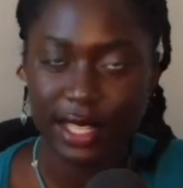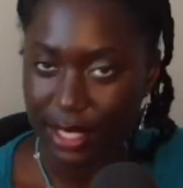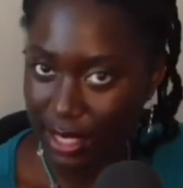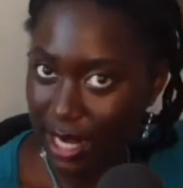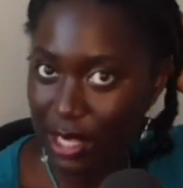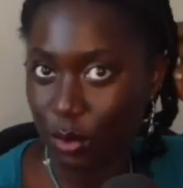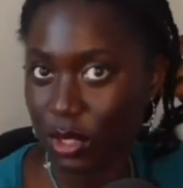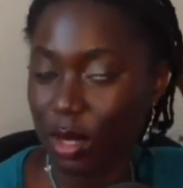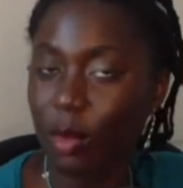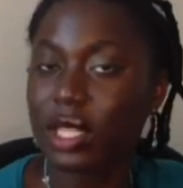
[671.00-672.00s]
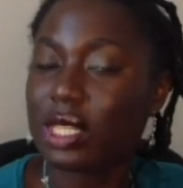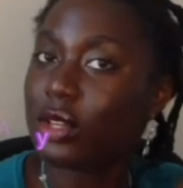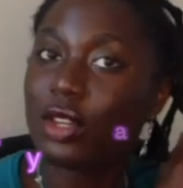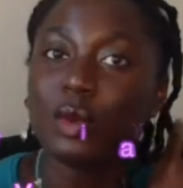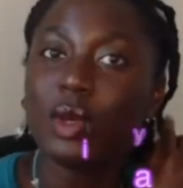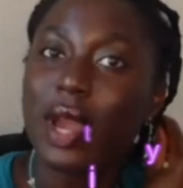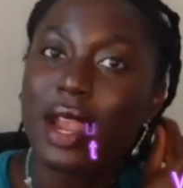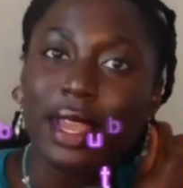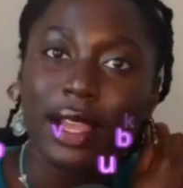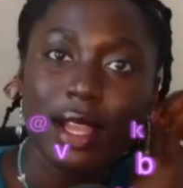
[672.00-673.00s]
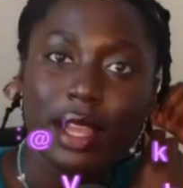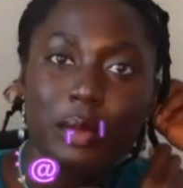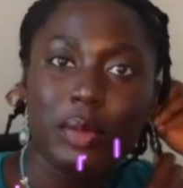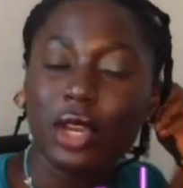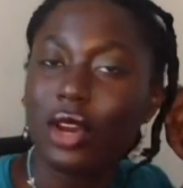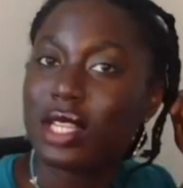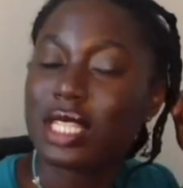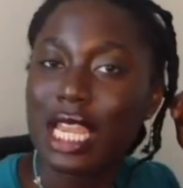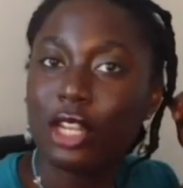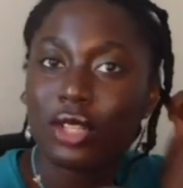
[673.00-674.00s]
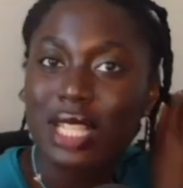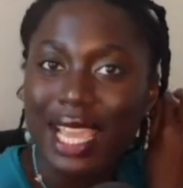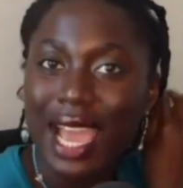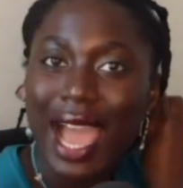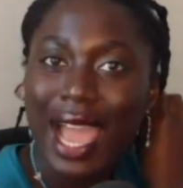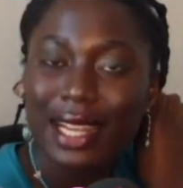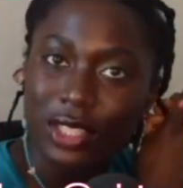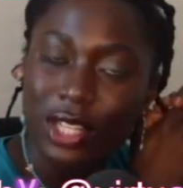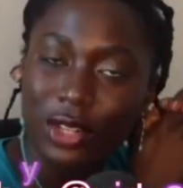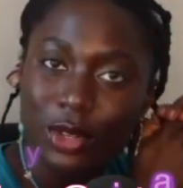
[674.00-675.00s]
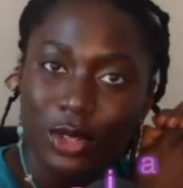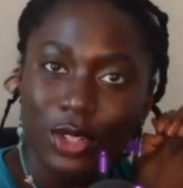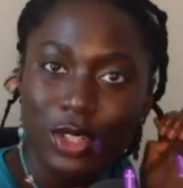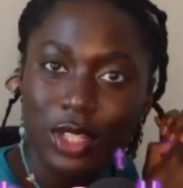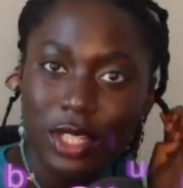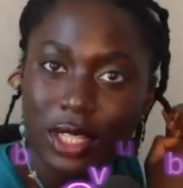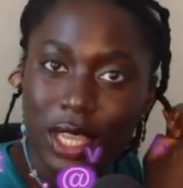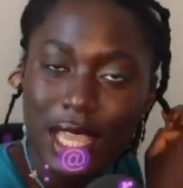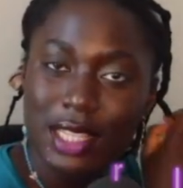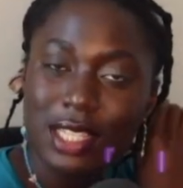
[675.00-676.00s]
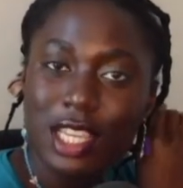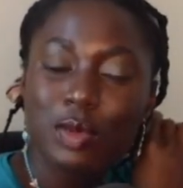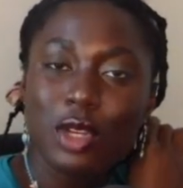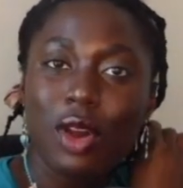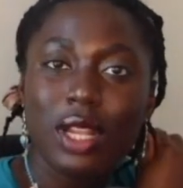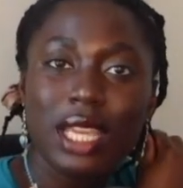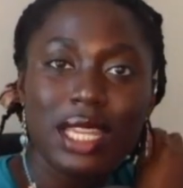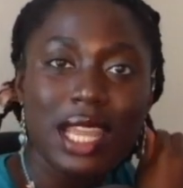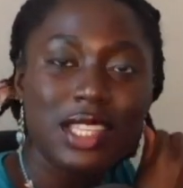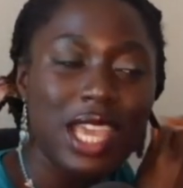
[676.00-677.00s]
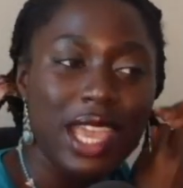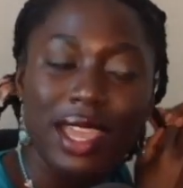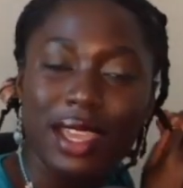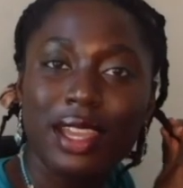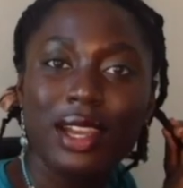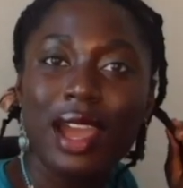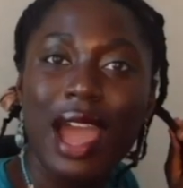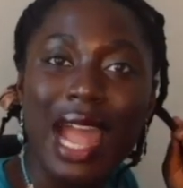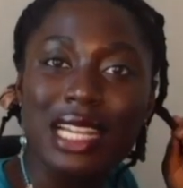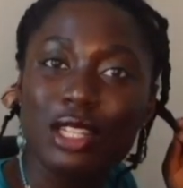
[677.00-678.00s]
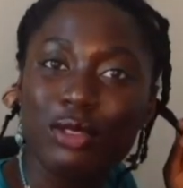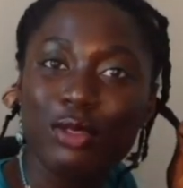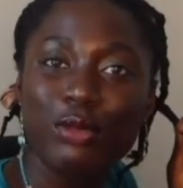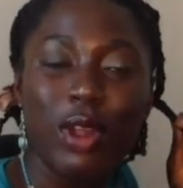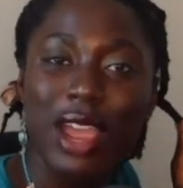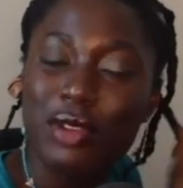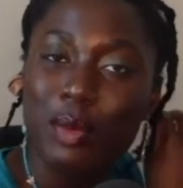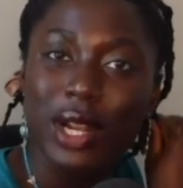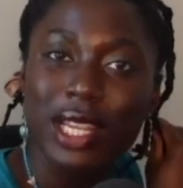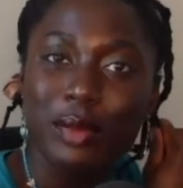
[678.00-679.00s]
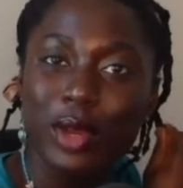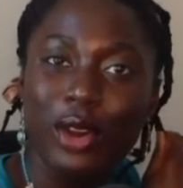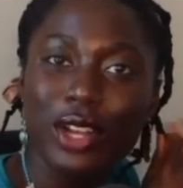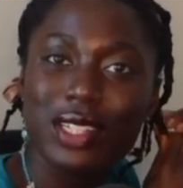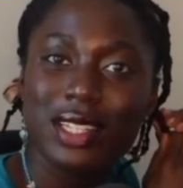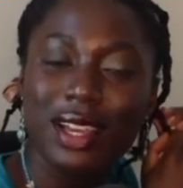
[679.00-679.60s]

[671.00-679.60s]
That is what some of these girls be wearing. Because it looks like a hat, you know? And she's just been calling it eche, a hat for everybody. Because